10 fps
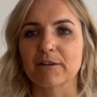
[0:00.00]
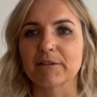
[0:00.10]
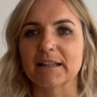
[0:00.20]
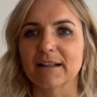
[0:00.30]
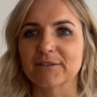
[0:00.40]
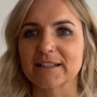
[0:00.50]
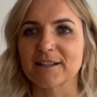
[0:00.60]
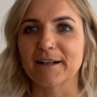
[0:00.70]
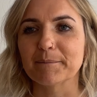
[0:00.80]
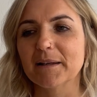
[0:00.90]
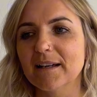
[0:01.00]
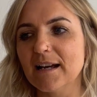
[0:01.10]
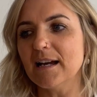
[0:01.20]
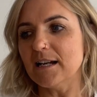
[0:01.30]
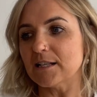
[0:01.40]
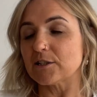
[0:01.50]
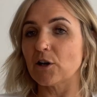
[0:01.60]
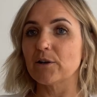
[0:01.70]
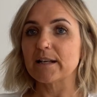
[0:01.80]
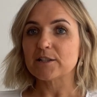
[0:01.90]
a really lovely time.
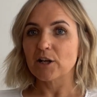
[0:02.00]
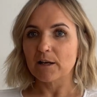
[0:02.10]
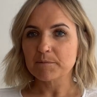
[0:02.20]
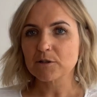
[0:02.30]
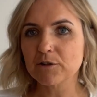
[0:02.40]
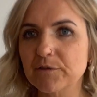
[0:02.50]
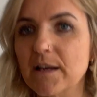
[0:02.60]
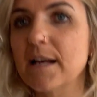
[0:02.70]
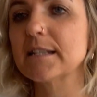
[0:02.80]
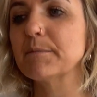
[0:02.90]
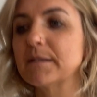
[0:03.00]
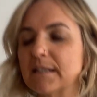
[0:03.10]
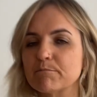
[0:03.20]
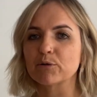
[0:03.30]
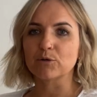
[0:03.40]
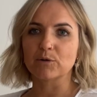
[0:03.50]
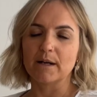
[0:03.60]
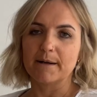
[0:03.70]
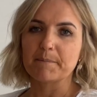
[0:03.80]
So in terms of some simple